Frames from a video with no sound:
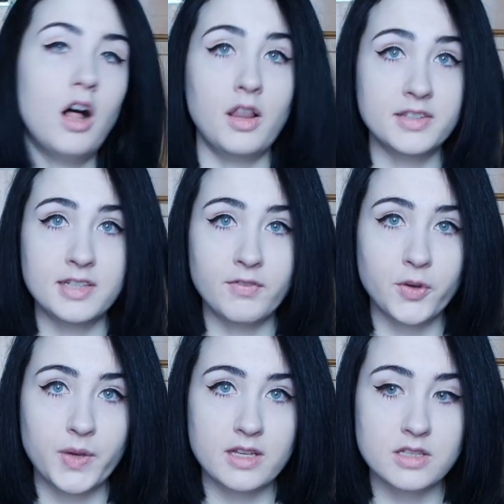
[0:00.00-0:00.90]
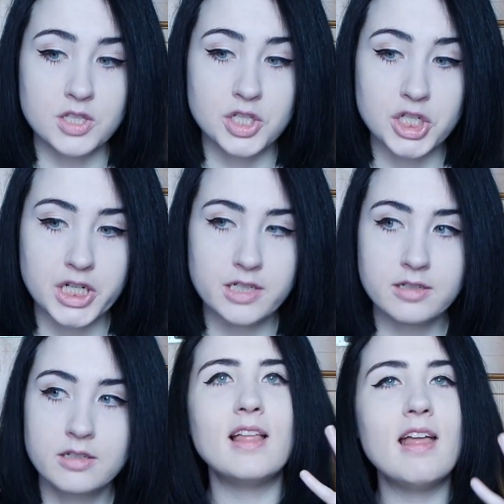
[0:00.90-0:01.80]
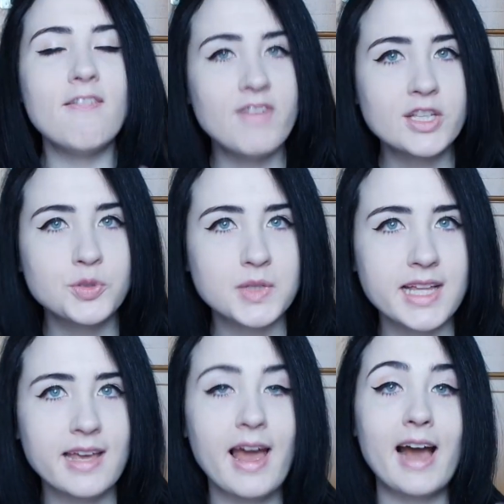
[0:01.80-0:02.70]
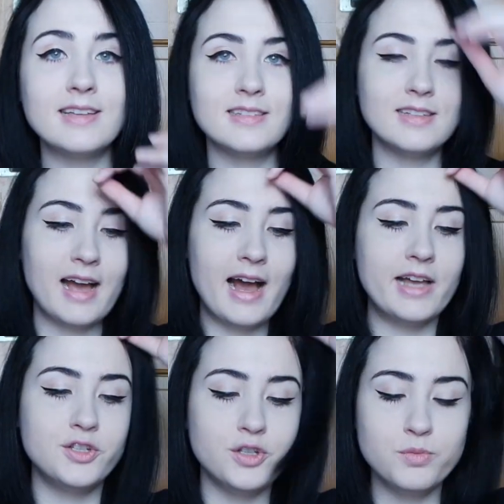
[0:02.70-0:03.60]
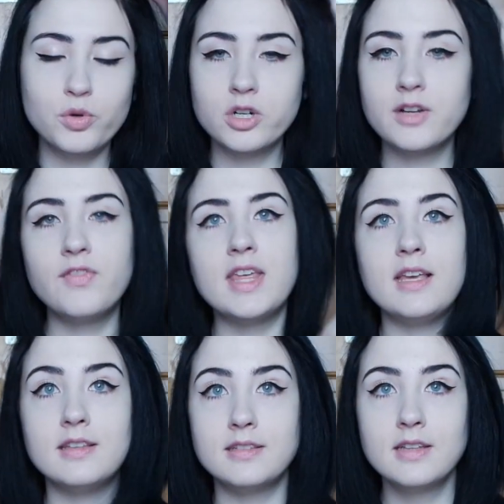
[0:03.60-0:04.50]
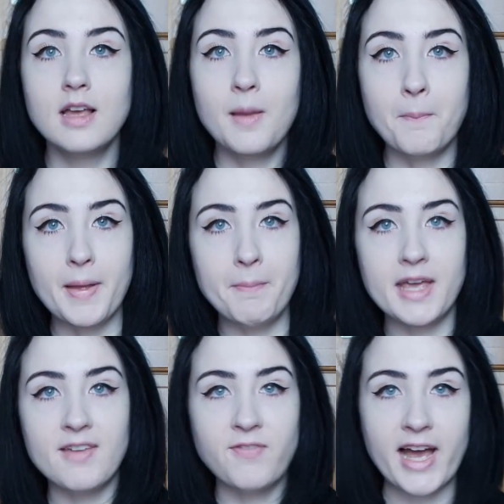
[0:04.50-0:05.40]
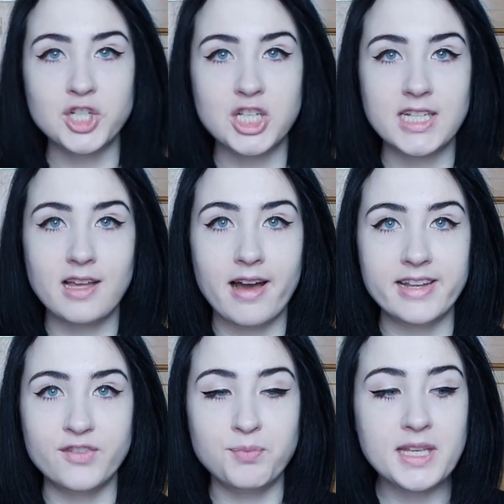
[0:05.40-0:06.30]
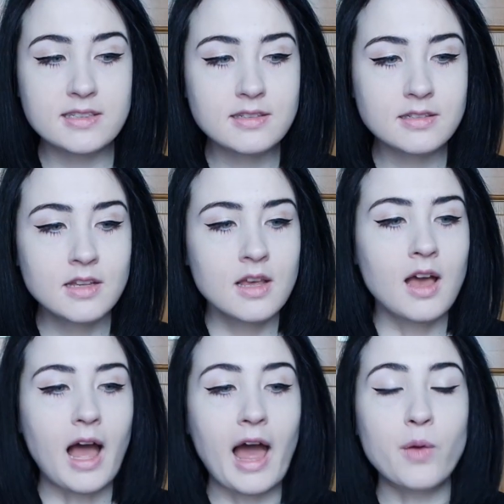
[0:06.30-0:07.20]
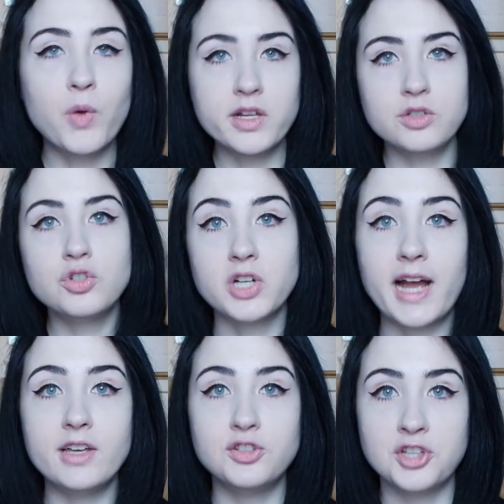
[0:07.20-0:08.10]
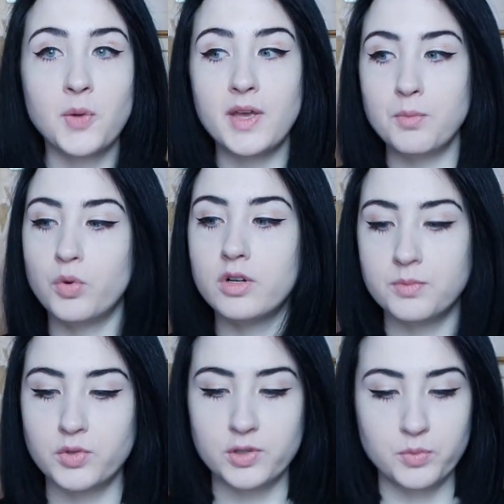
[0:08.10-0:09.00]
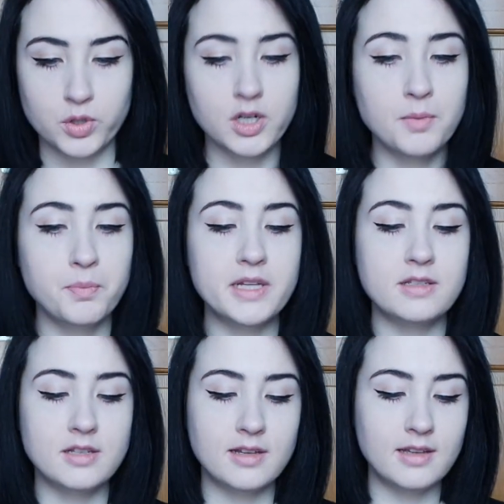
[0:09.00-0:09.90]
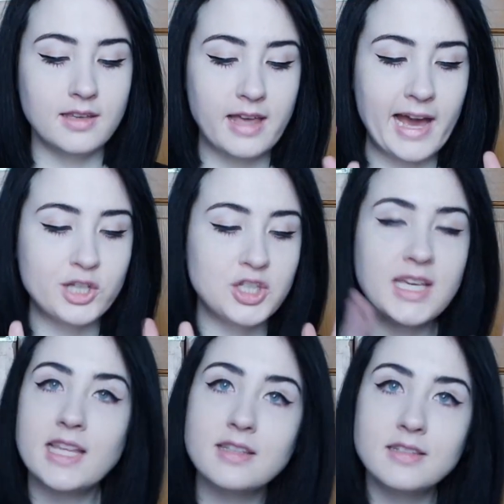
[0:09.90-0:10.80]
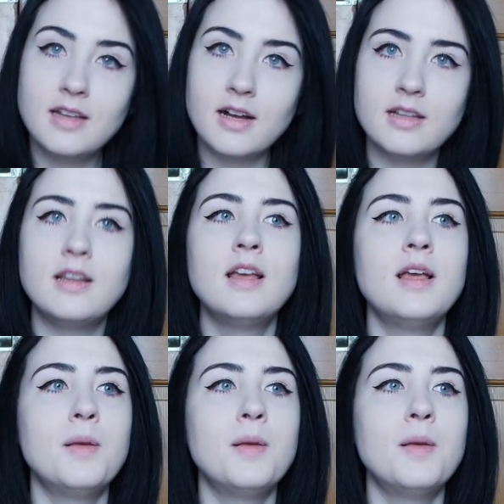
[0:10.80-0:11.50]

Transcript: all the stuff going into the skirt. Eventually, as I do more of these but make it fashion kind of pieces, I want to try sewing more and more and more, but to actually get this done,